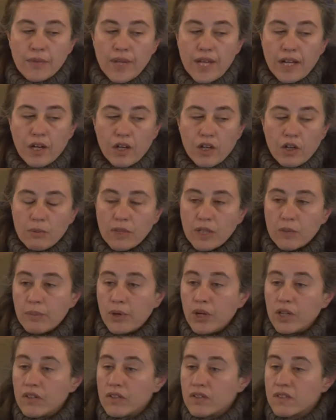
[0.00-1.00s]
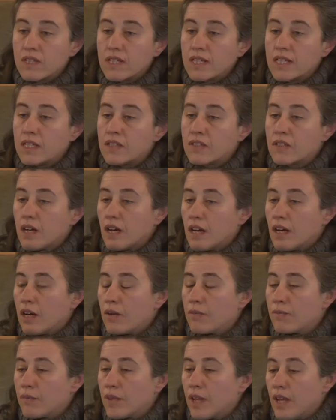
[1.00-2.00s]
economic policies,
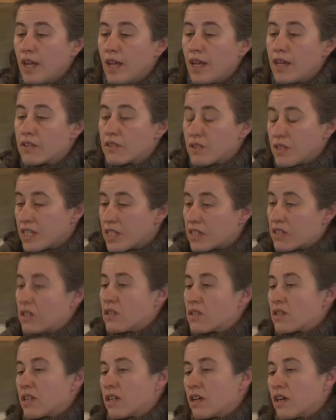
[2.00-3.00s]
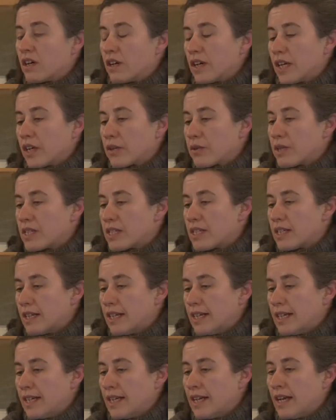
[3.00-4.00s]
citizens that are
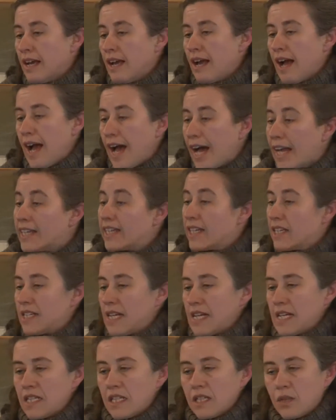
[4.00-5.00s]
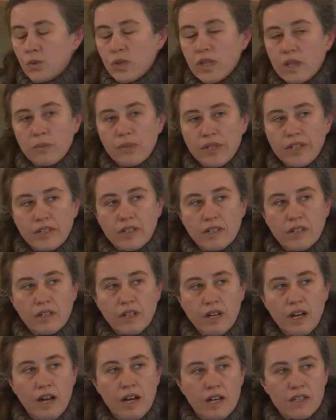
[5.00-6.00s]
increasingly alienated with the political
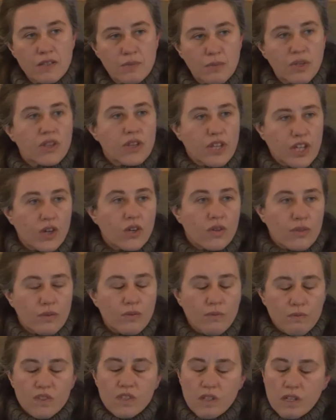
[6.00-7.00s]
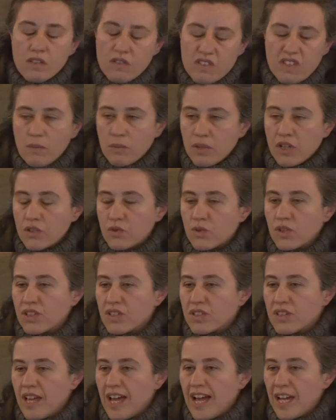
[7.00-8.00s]
class. I mean, in some
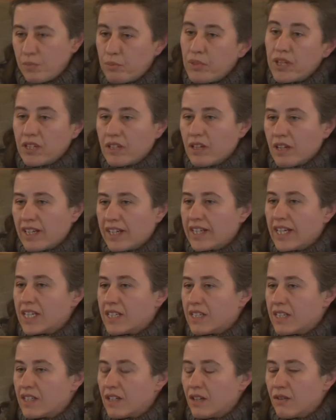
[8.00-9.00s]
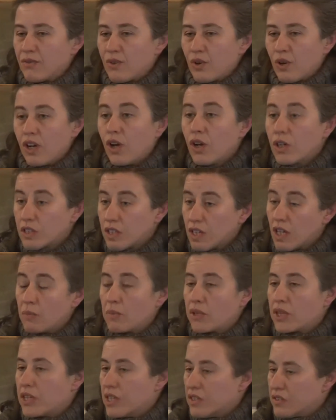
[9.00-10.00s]
countries they had been alienated for a long time,
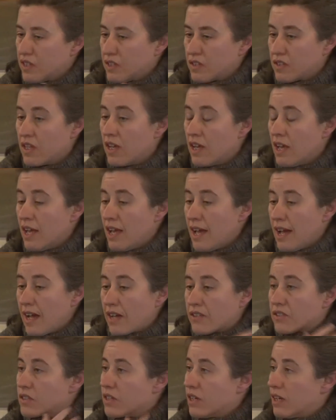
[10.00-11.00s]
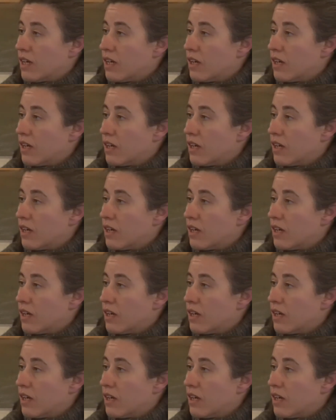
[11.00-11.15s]
but this has